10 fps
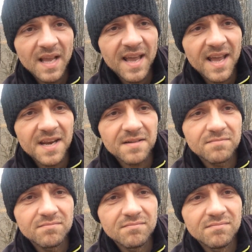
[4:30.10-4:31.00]
And
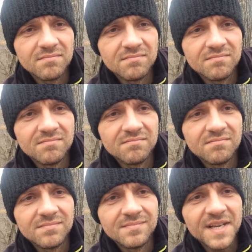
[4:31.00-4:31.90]

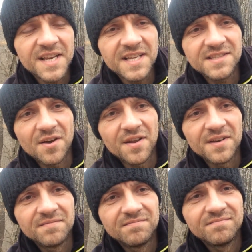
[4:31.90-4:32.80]
it hits on it.
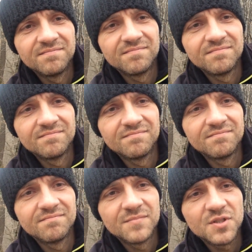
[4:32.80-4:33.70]

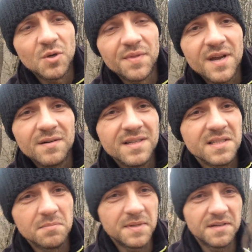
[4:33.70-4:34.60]
So there is
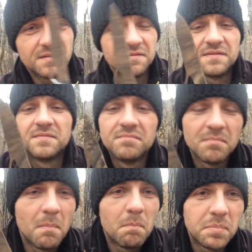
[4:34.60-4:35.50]
a bit of
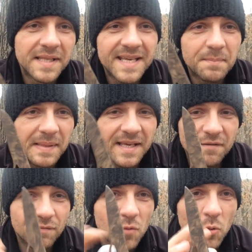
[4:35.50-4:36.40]
blade play,
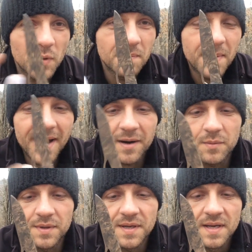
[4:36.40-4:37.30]
forward,
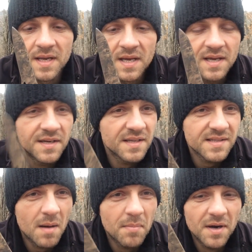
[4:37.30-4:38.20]
backward. It does
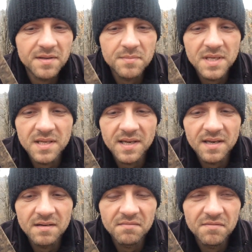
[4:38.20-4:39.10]
not bother me,
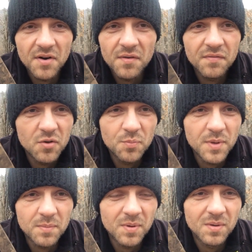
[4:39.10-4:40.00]
and very few
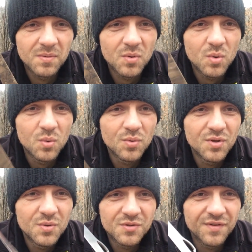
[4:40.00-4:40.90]
people who
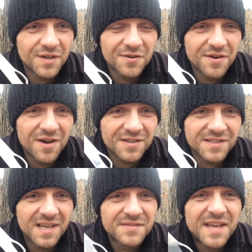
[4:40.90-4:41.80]
use Victorinox
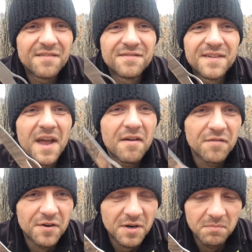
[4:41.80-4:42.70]
knives have
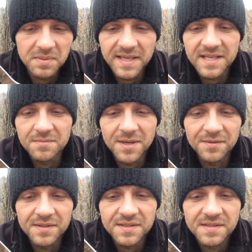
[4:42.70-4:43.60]
ever complained
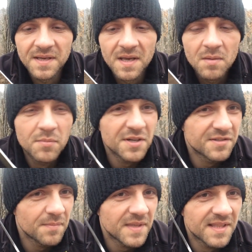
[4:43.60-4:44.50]
about this. But it's
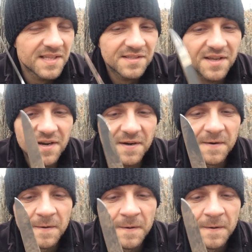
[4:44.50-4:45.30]
something that's there.